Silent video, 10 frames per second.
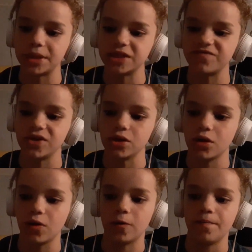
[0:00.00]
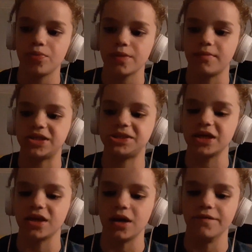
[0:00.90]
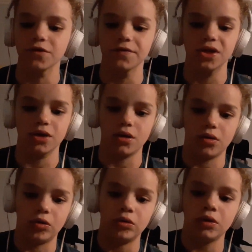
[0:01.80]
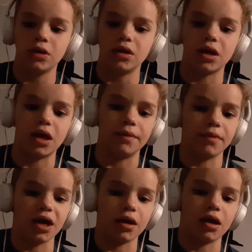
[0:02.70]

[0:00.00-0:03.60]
Bees video, my second ever video, and